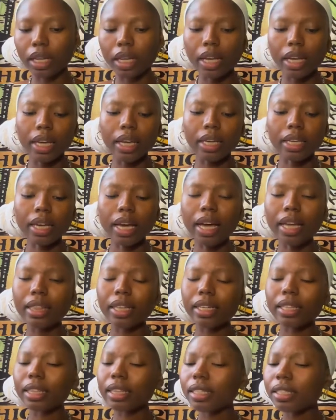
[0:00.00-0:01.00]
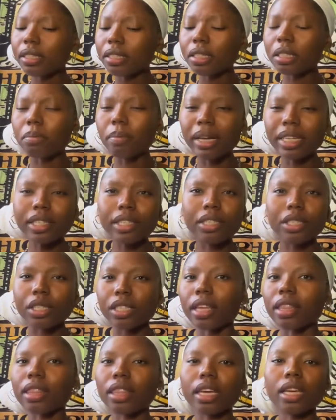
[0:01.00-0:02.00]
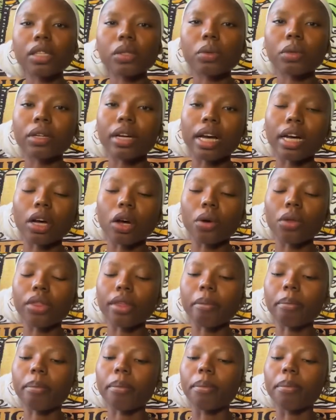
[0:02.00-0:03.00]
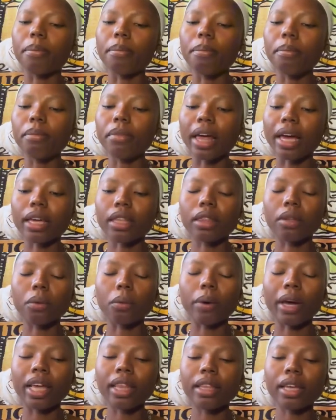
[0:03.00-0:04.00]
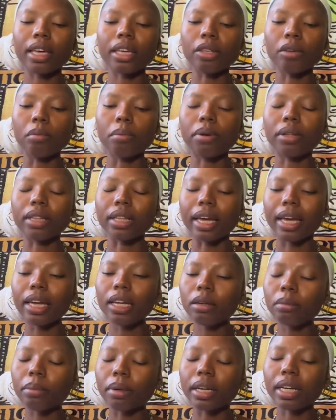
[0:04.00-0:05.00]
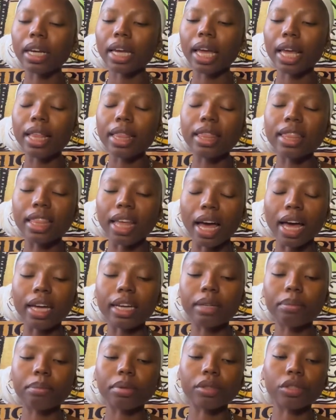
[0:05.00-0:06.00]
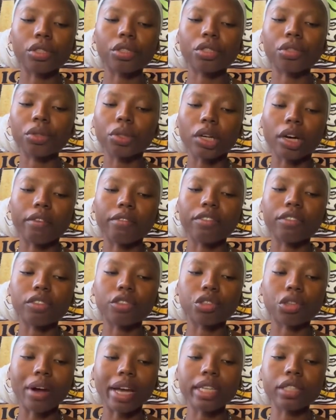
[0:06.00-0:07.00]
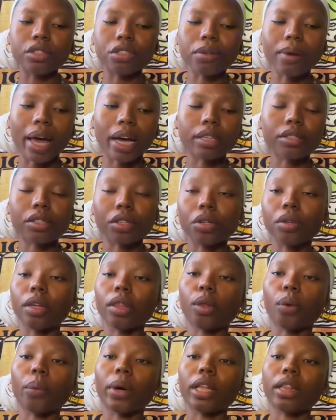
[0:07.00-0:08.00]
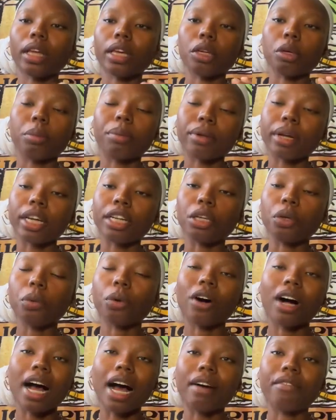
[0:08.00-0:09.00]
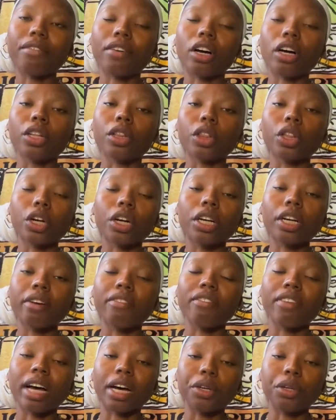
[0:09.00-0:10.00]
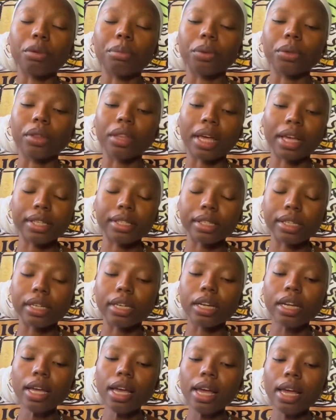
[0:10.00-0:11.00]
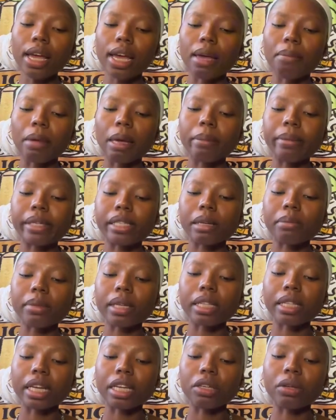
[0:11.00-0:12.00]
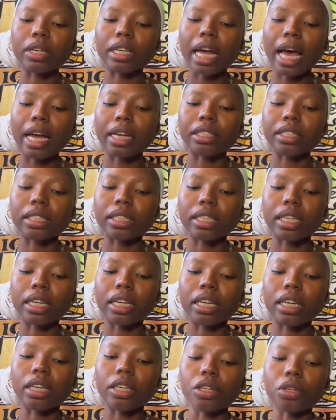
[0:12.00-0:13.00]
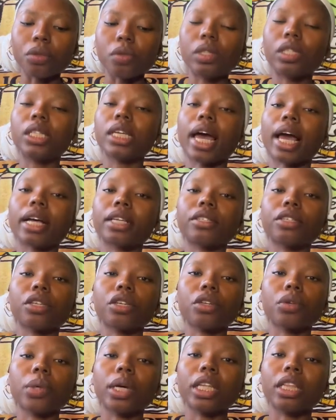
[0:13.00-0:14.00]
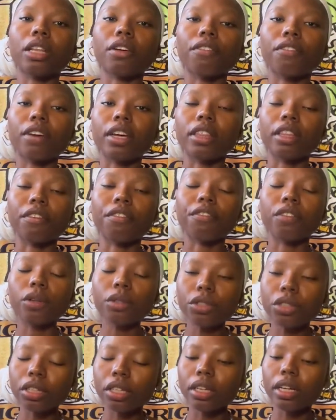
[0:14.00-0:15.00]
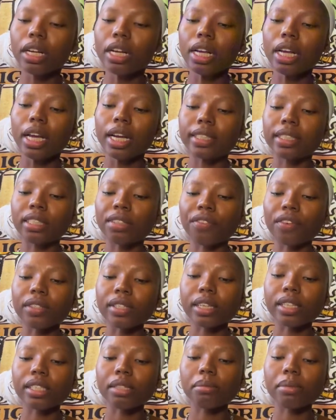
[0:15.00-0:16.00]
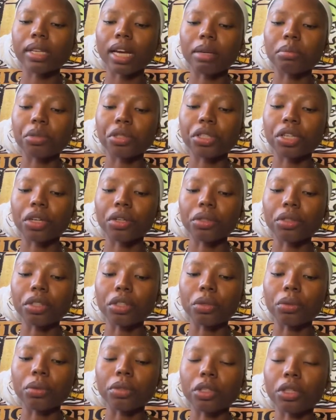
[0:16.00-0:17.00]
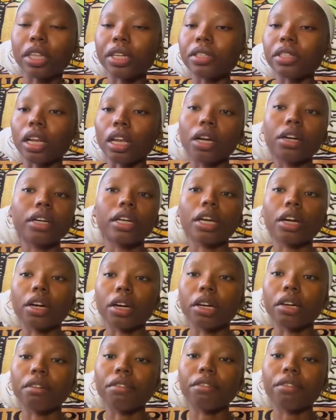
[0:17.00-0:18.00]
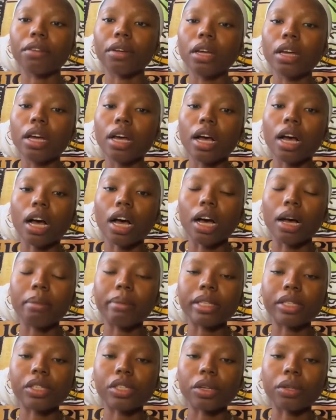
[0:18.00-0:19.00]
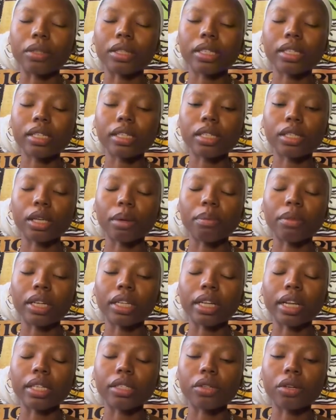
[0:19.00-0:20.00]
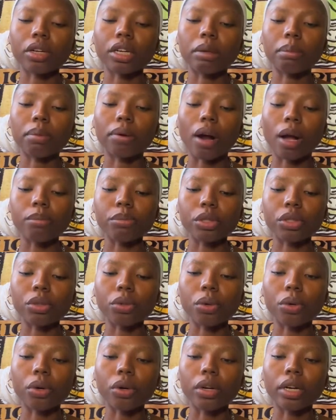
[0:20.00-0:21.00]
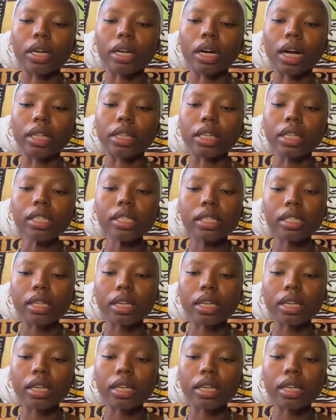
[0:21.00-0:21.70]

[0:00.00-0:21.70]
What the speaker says: Yeah, this is message that things will not go the way that you plan, but in that pursuit of trying to execute it the way that you plan, you will have learn a valuable lesson. It may be something that you can actually use to execute in the future. It just feels like sometimes there's a learning curve, and so this is something that's going to prompt you, or at least